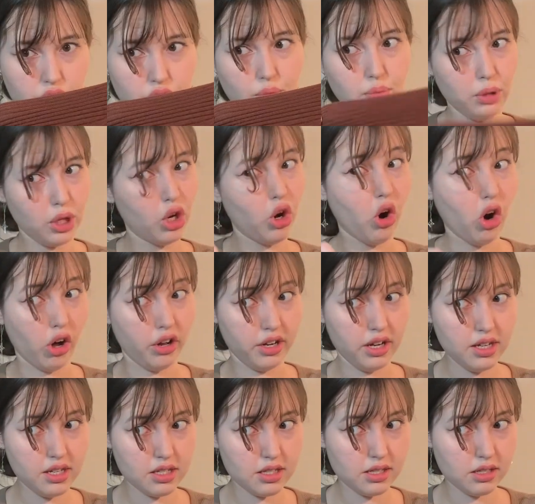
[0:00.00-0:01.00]
be
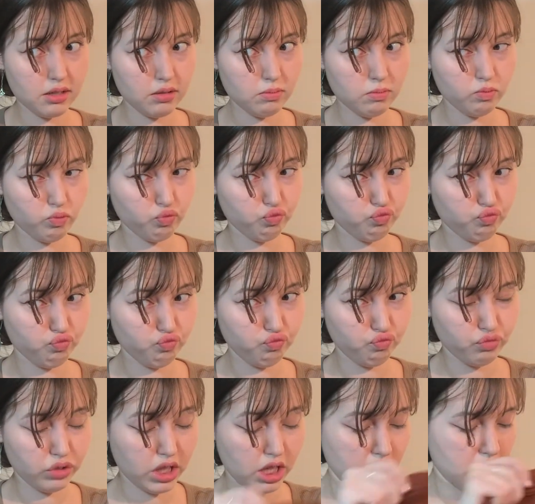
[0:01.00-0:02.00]
honest.
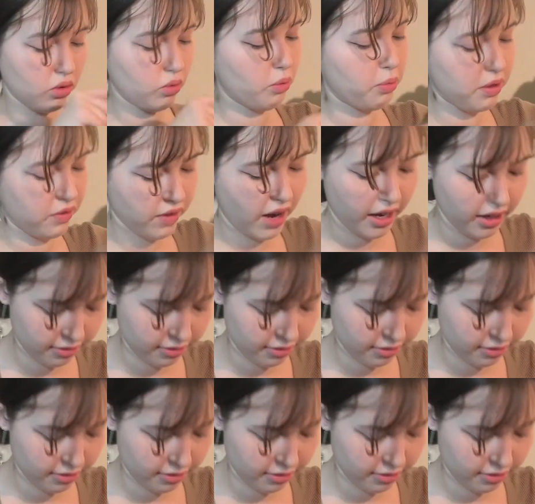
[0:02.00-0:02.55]
And it will be fine.